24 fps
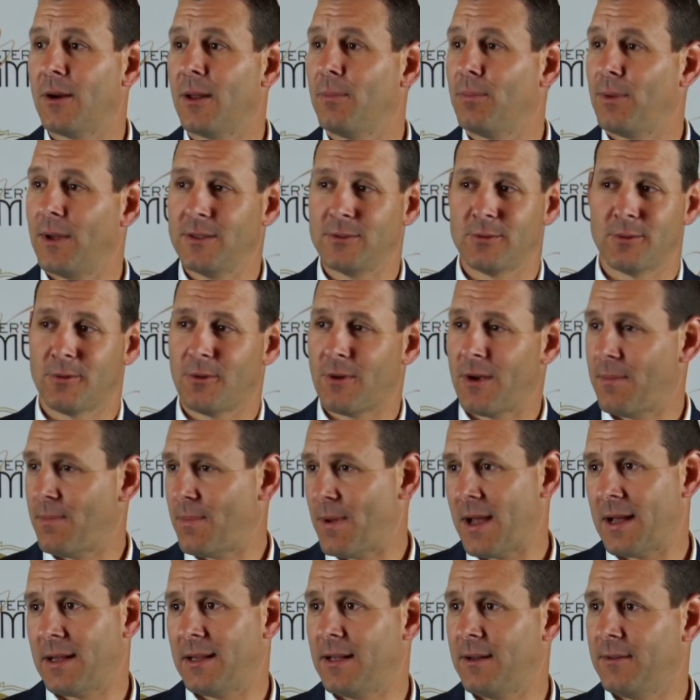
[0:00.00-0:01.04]
He plays with great
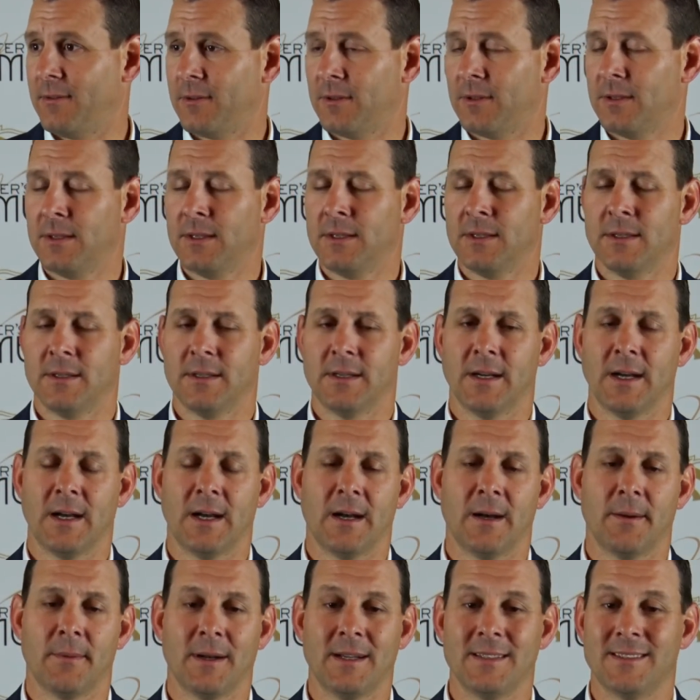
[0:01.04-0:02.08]
pad level,
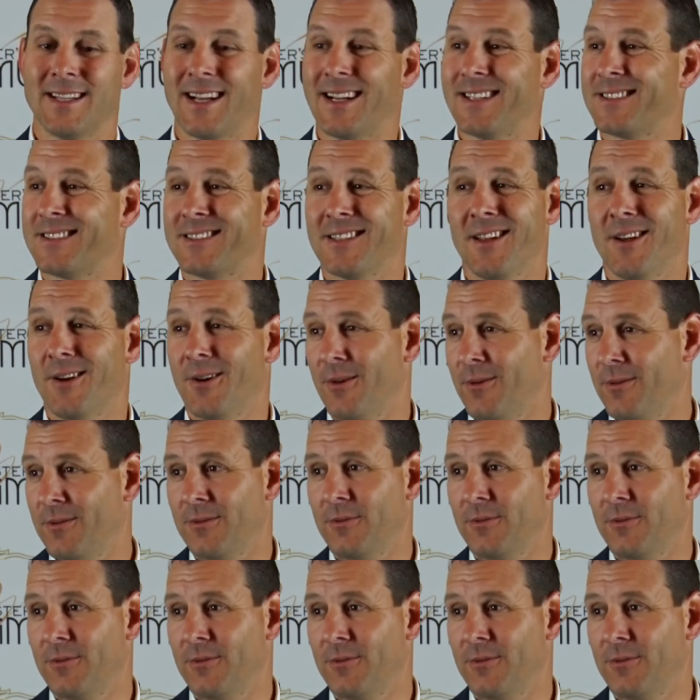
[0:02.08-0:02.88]
and he's not slow